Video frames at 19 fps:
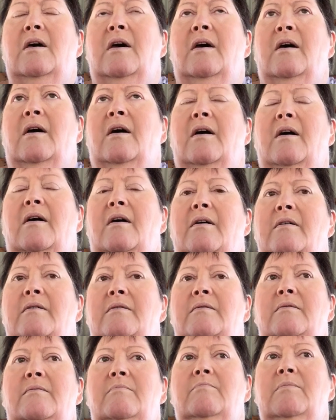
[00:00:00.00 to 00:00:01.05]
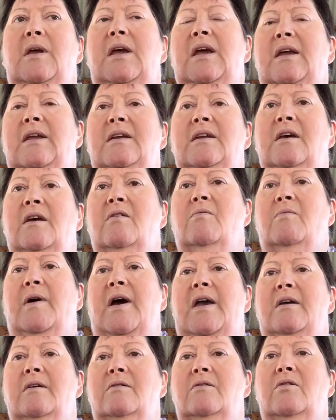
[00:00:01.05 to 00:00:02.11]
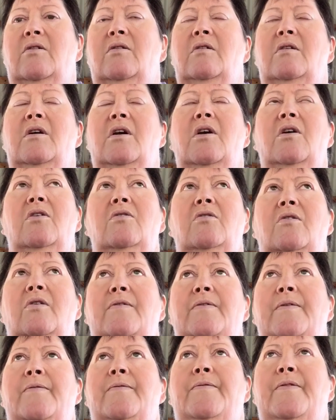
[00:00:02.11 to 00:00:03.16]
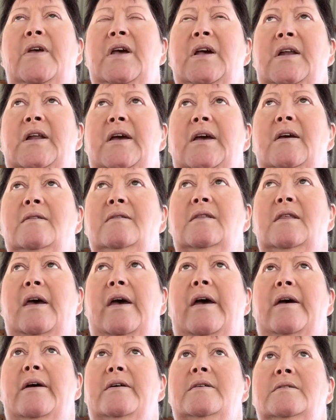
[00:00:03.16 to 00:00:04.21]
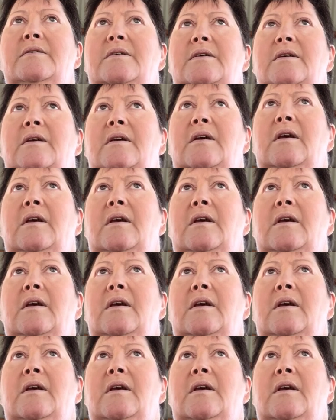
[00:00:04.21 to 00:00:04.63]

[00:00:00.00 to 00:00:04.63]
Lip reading: are eating away at you, or if you're feeling that